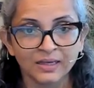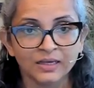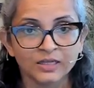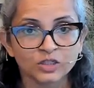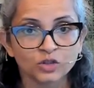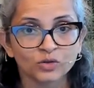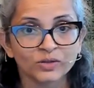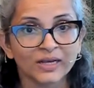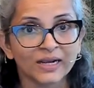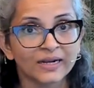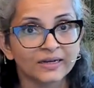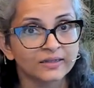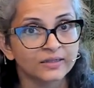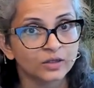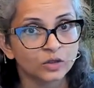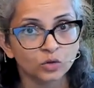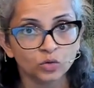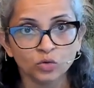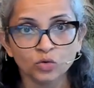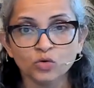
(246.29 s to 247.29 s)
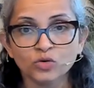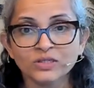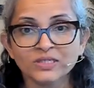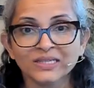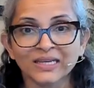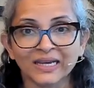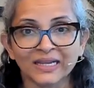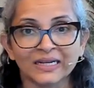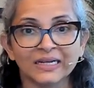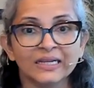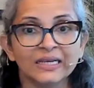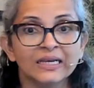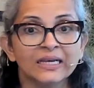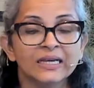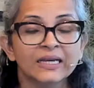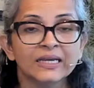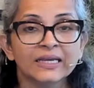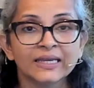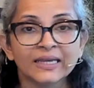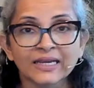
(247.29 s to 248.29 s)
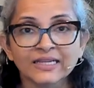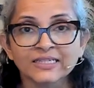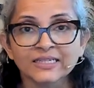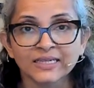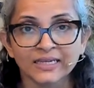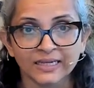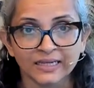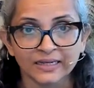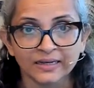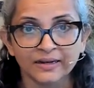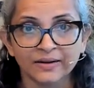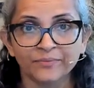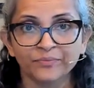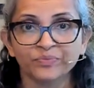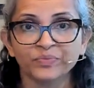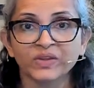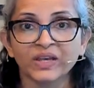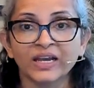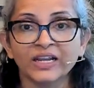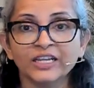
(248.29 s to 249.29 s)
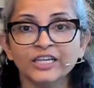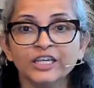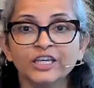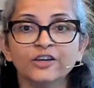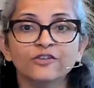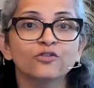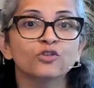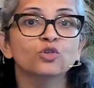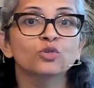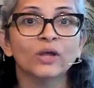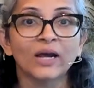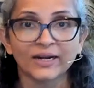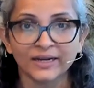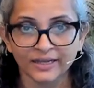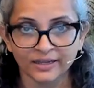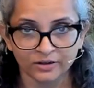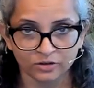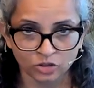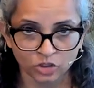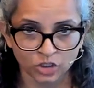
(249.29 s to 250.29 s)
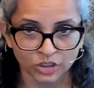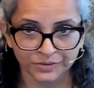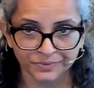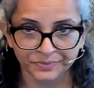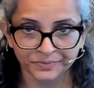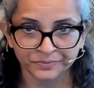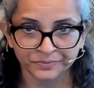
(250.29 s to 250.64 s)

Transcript: so that the glucose can get in and give you that energy.